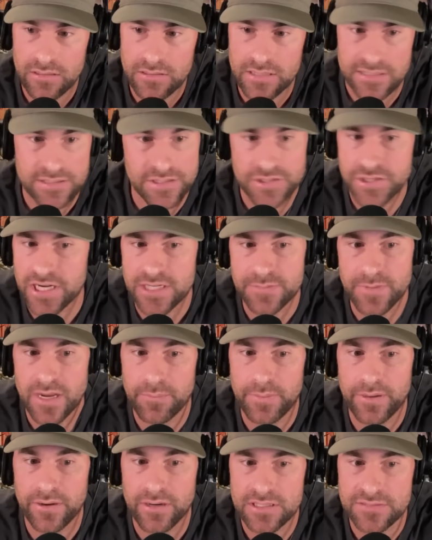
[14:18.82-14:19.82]
change my
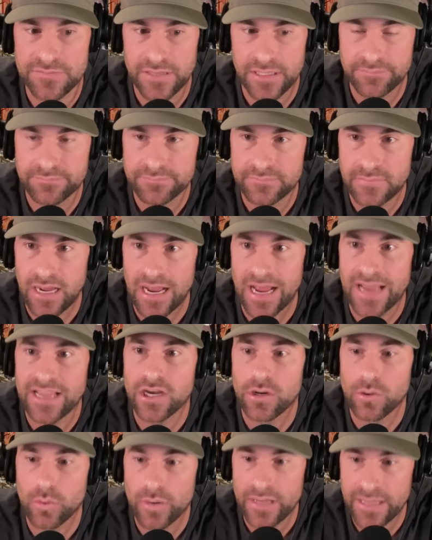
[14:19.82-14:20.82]
appearance fee. I
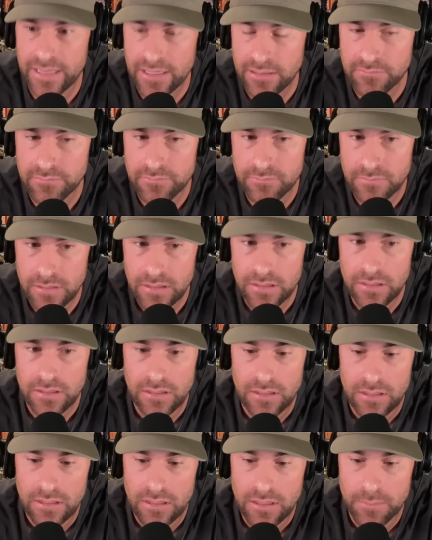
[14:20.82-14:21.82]
go in
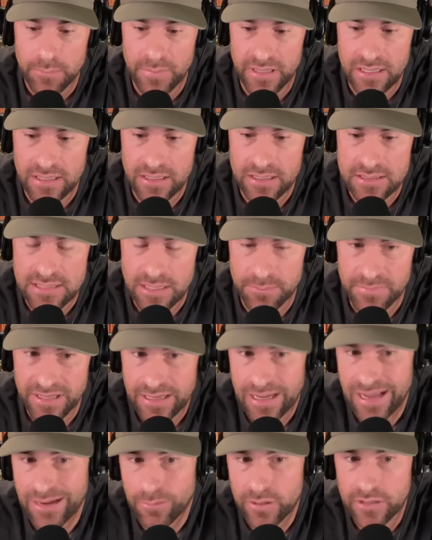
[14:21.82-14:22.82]
because I'm
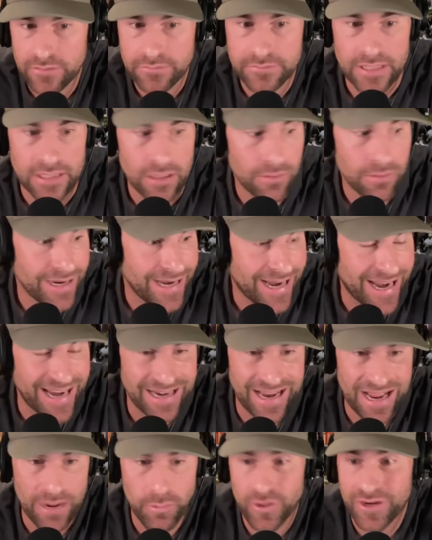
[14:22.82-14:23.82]
like, I
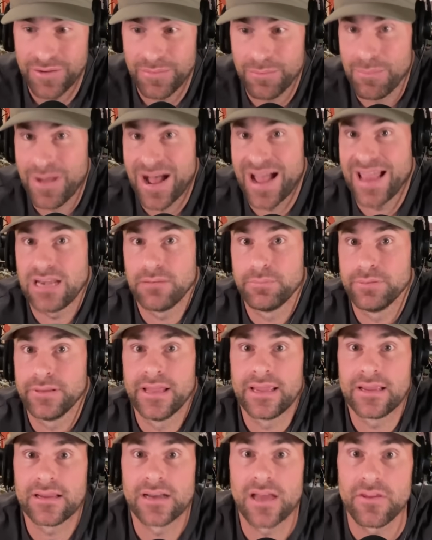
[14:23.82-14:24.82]
wouldn't mind
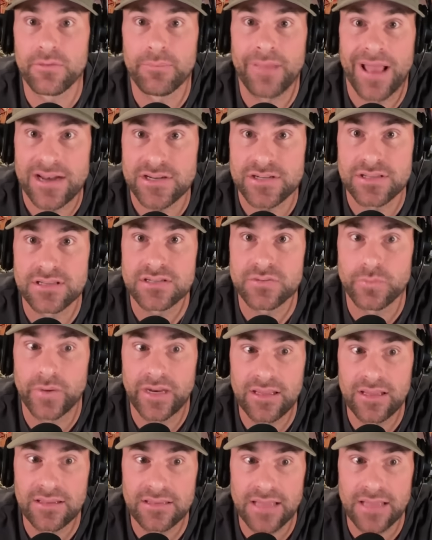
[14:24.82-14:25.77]
playing another match this week.